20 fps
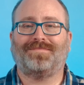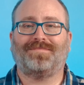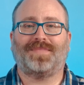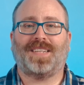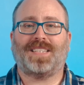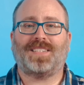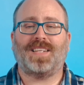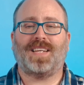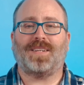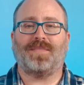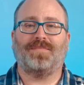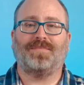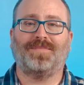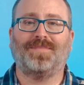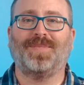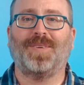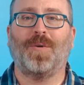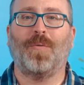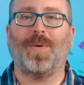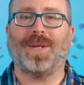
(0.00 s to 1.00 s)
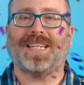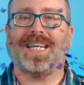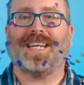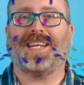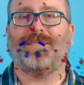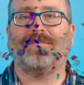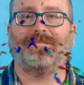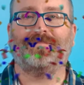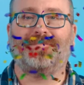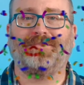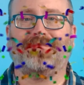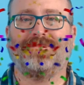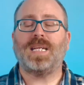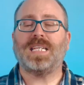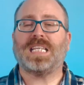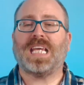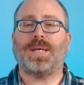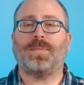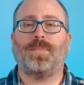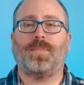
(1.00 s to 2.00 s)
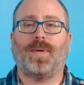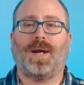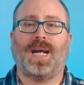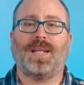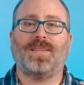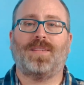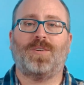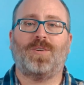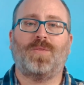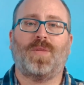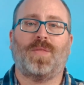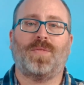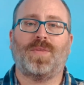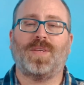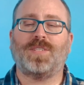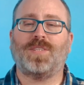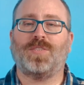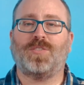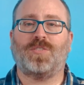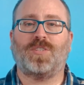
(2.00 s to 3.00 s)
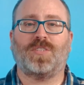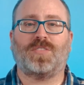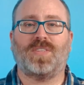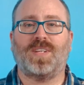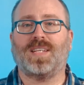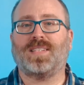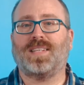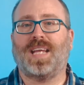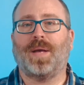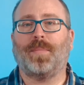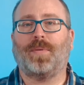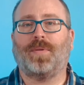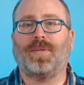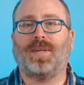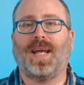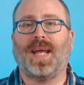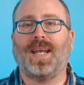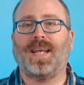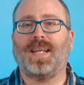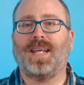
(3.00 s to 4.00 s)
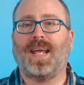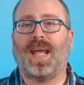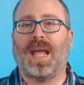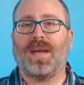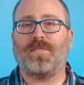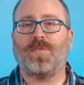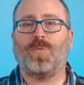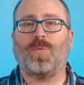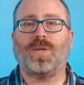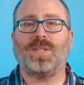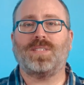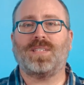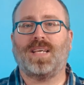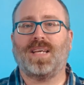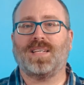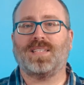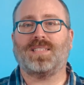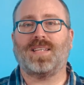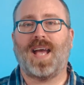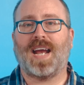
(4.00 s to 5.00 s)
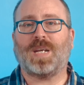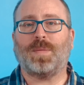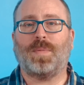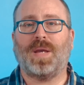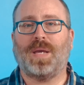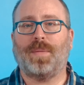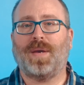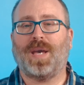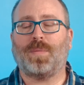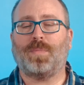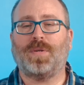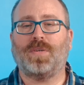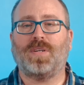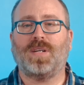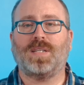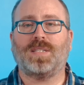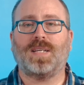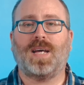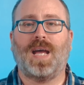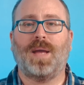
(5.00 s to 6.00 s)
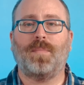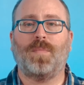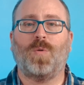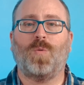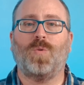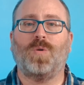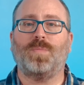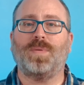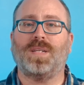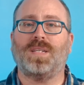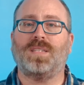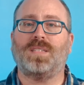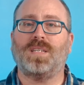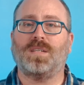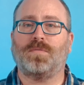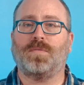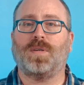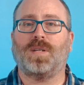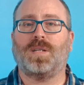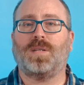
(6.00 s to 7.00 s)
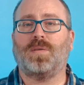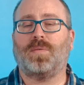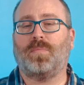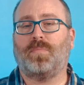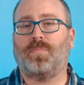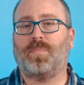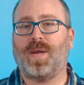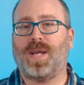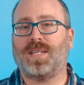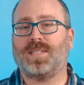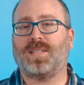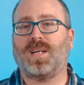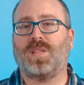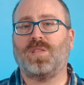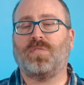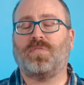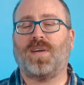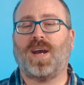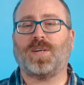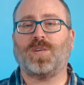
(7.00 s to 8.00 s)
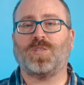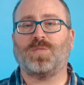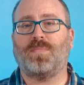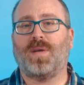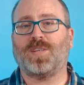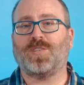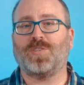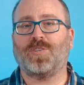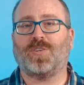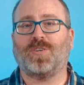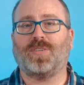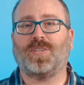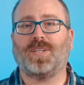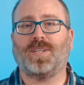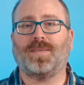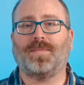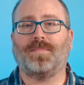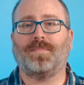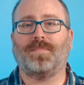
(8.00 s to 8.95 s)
That's it. We did it. Please keep in mind though that this is just an example, and everyone's exact payback period time will be different based on the factors mentioned earlier.